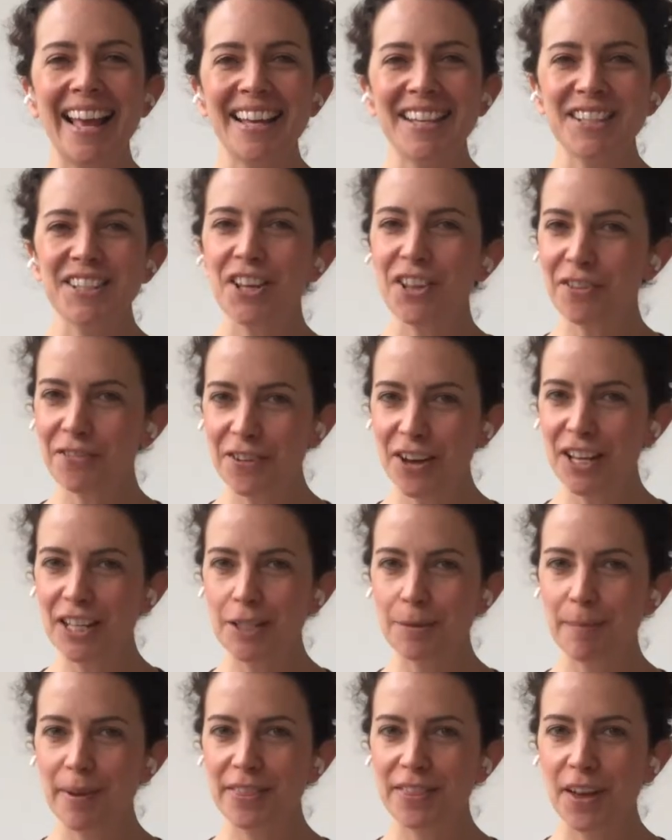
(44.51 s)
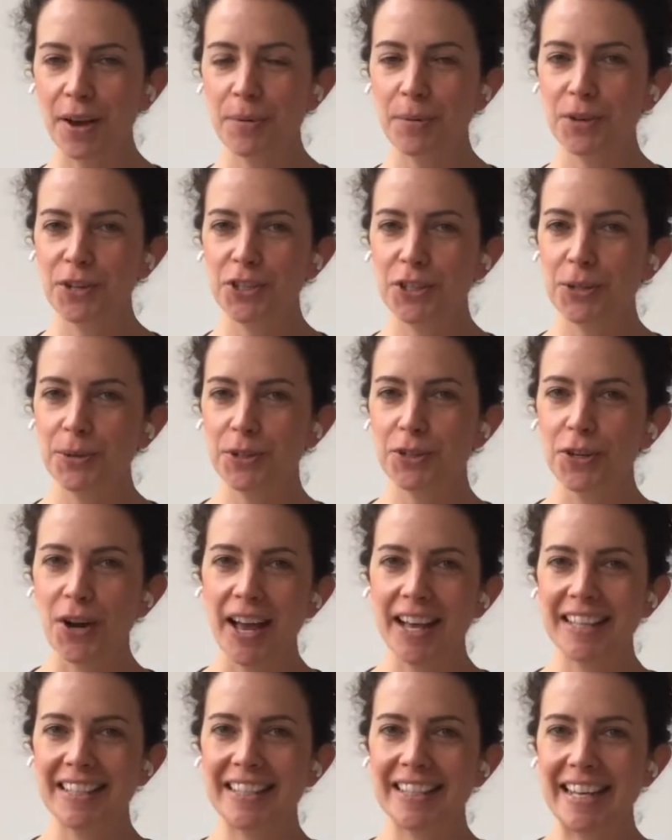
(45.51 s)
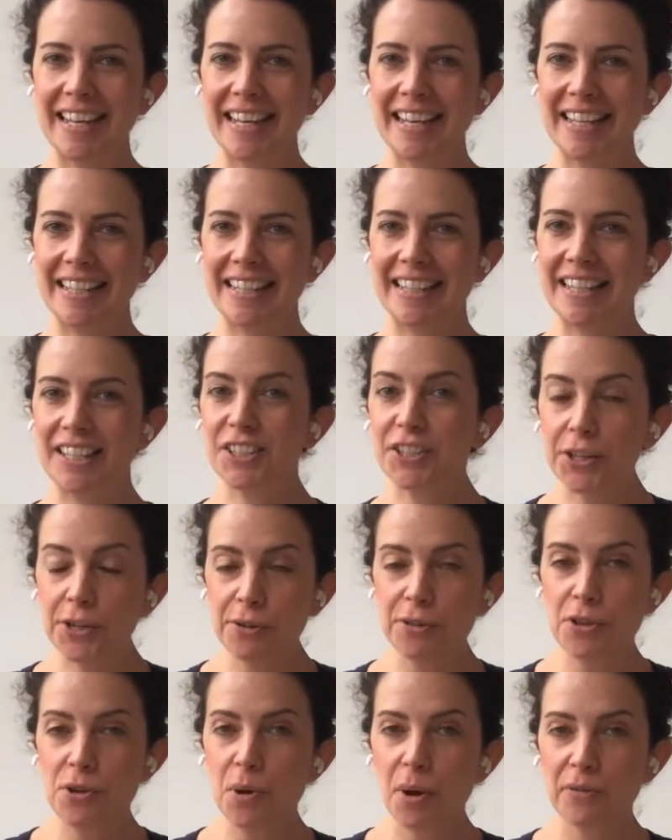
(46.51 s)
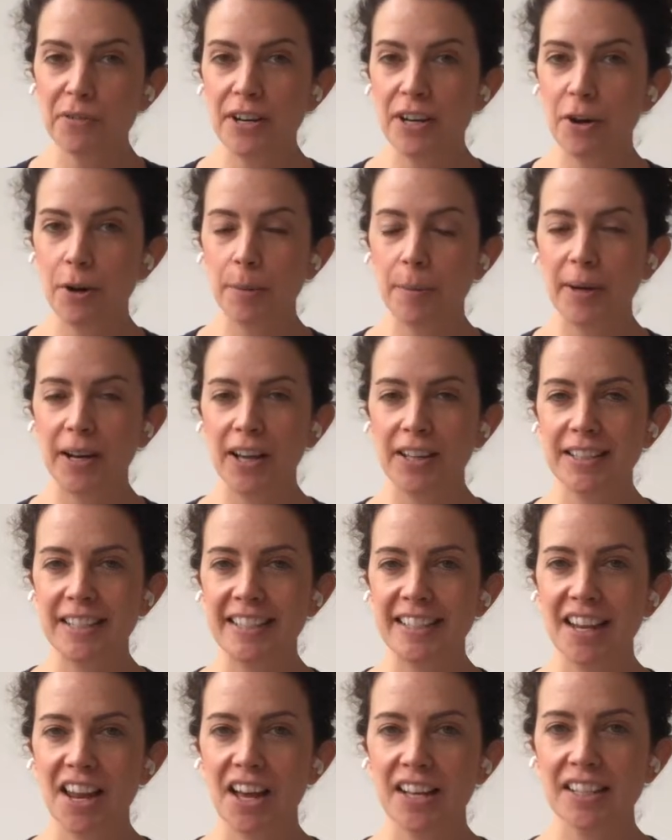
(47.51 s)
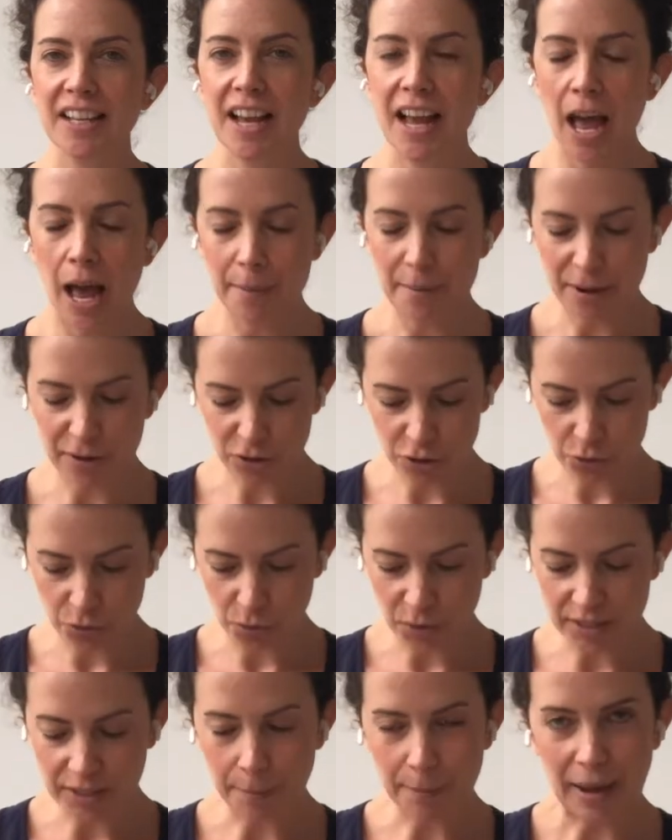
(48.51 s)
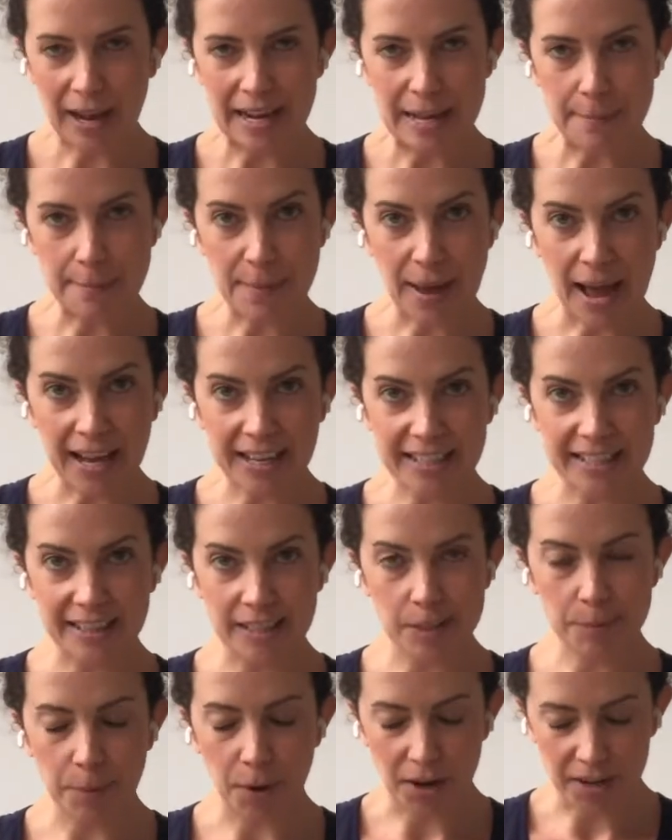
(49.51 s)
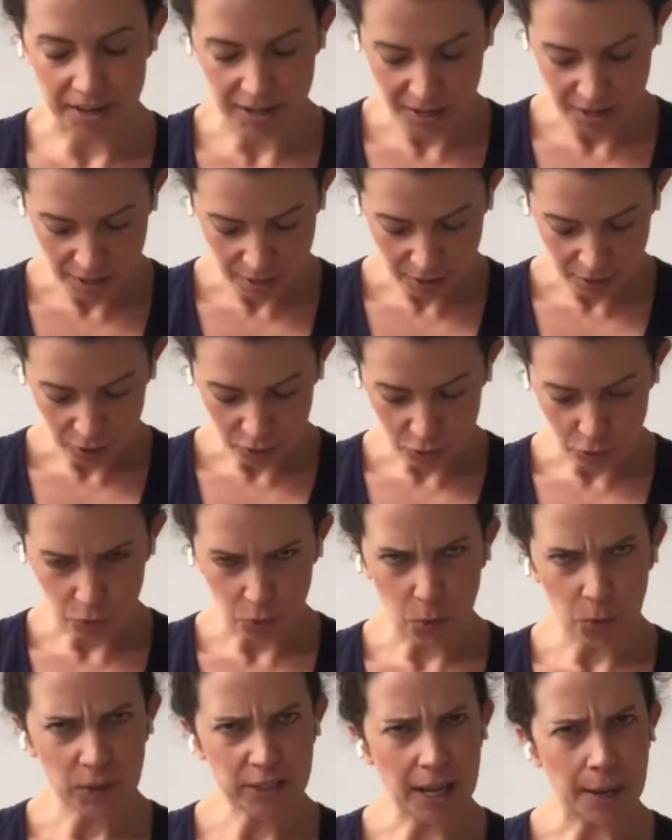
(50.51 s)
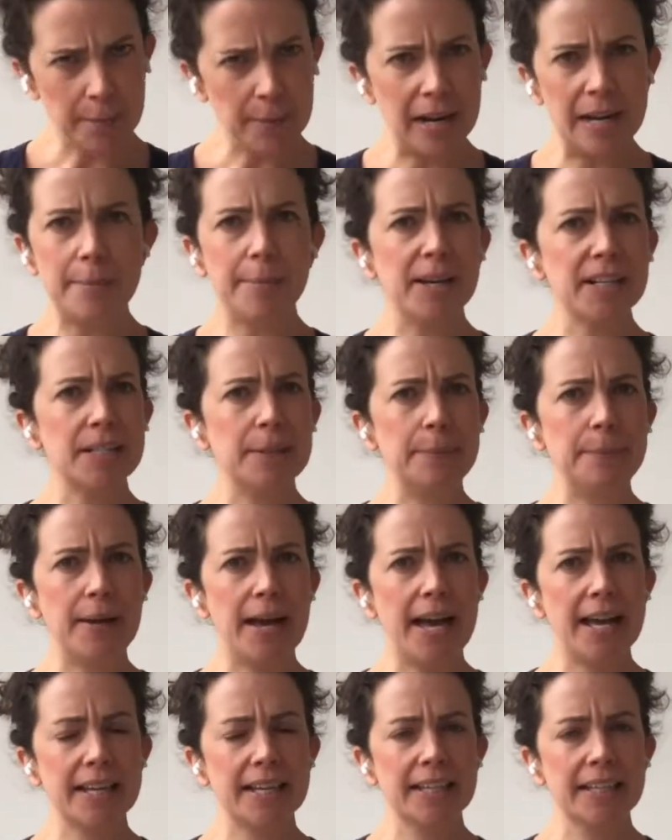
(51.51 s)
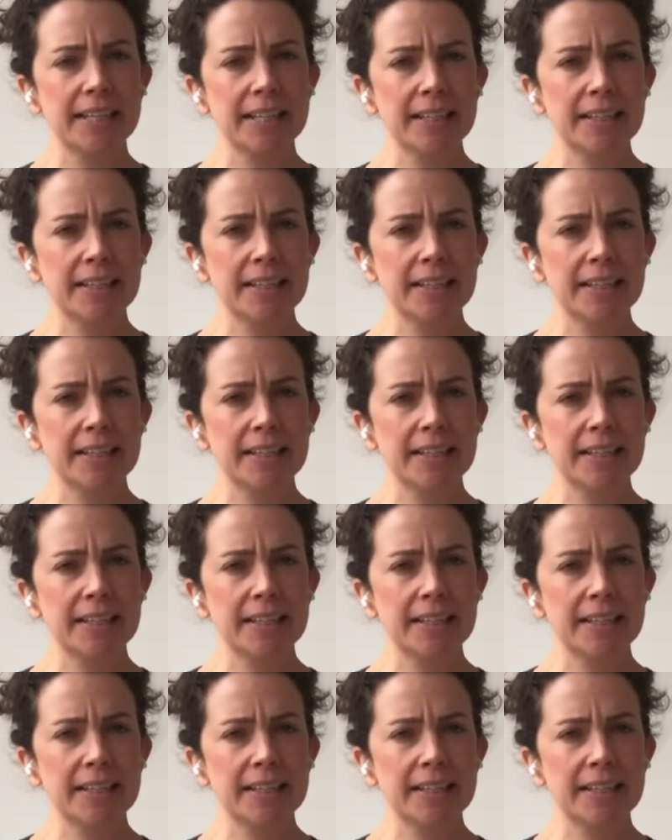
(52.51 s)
So the first myth that I want to address is this cue that you often hear in a Pilates class about drawing the belly back to the spine, drawing that belly button back.